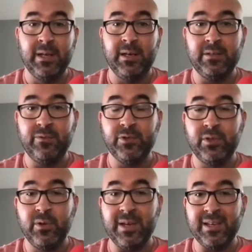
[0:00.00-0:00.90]
Let's first
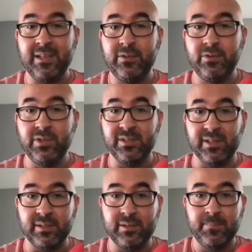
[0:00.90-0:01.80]
look at king to
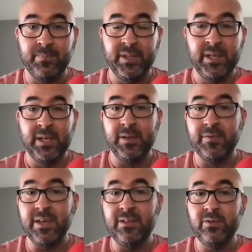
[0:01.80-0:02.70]
g6. If
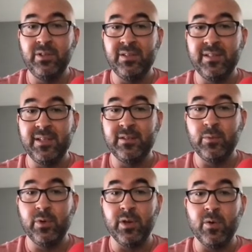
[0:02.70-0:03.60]
king to g6,
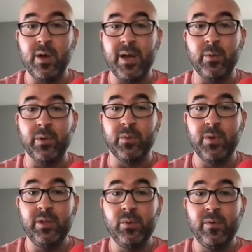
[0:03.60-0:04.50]
we're going to go ahead with
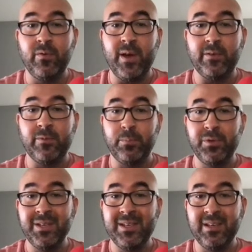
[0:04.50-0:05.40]
queen to f5,
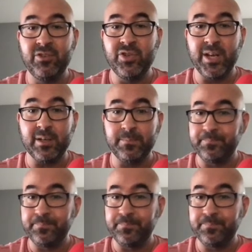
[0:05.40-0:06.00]
put the king in check.